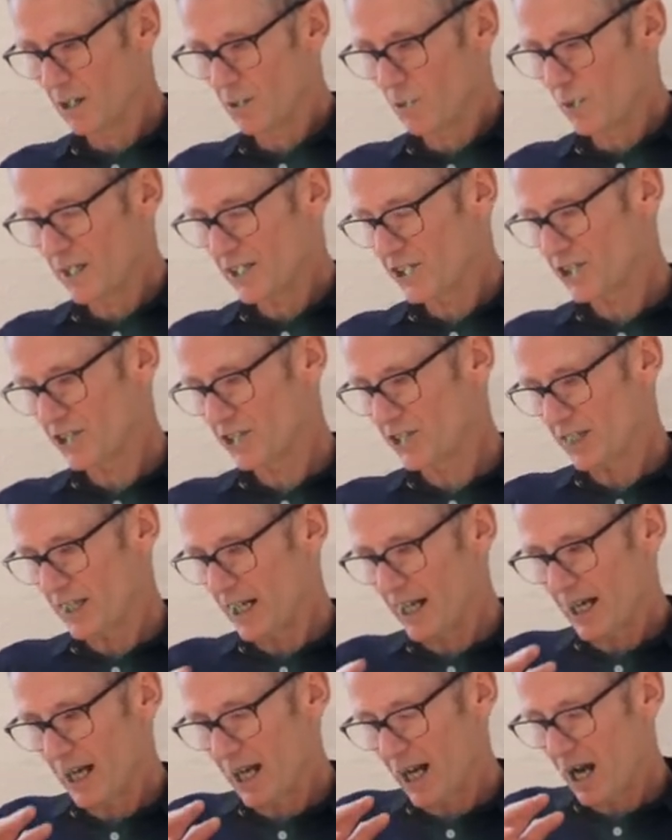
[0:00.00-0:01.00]
which
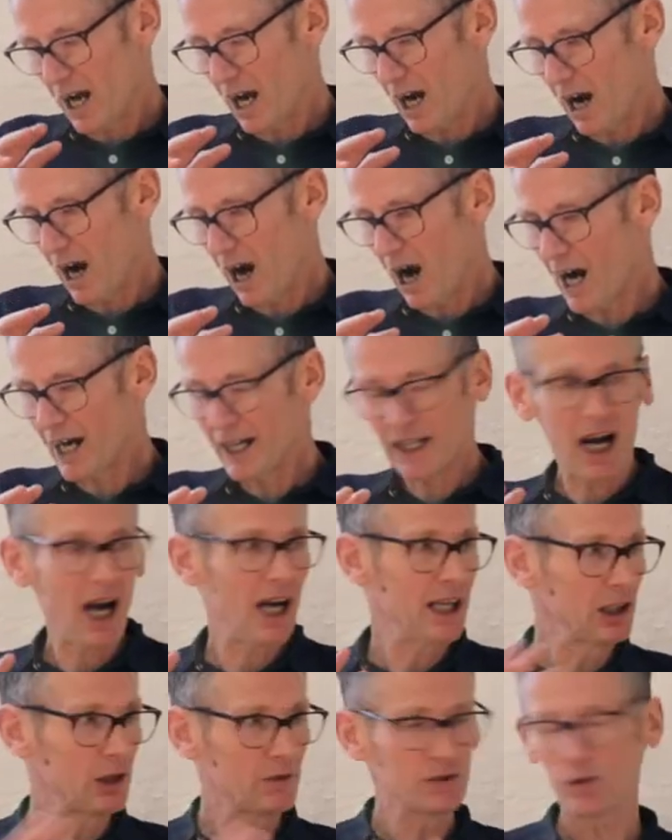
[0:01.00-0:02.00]
I,
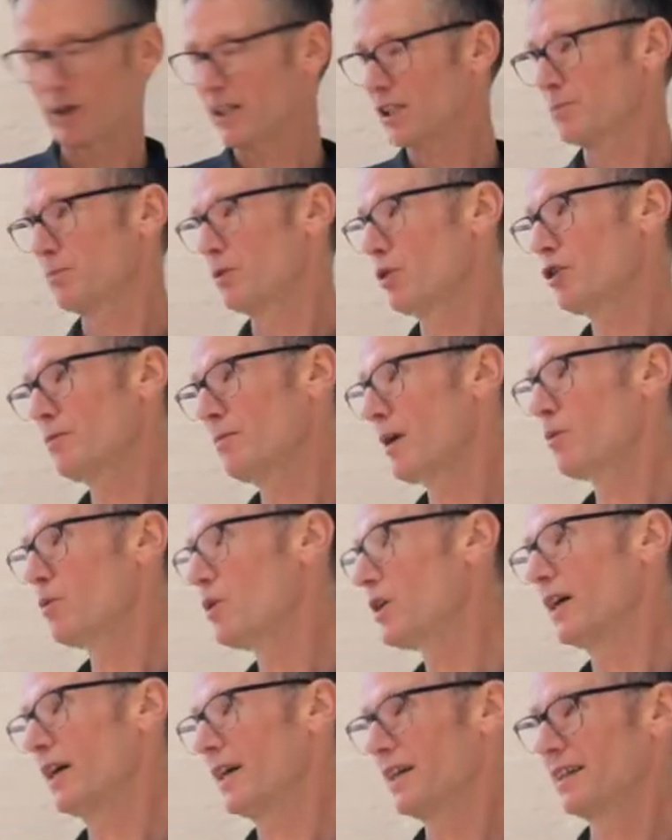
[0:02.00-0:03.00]
I love to explore in my
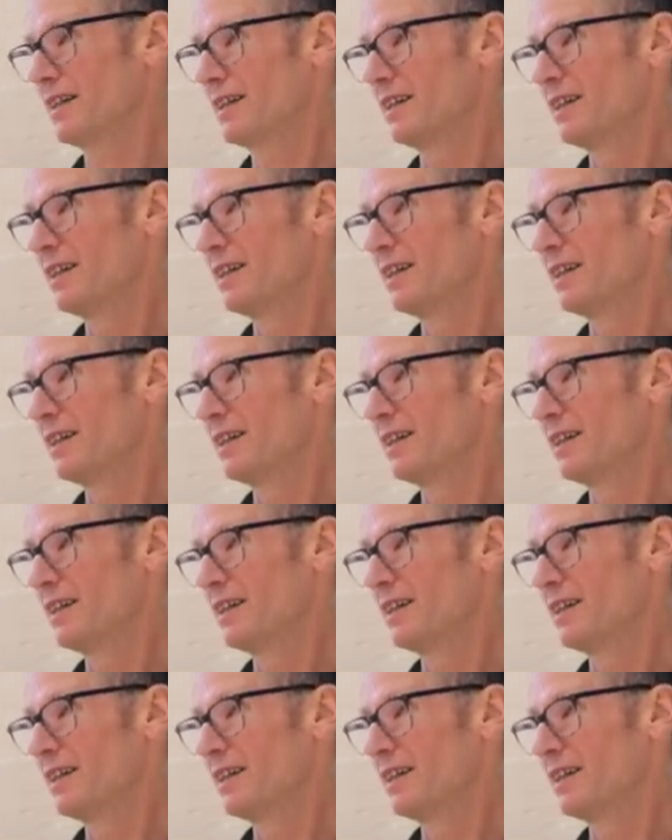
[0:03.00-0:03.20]
work.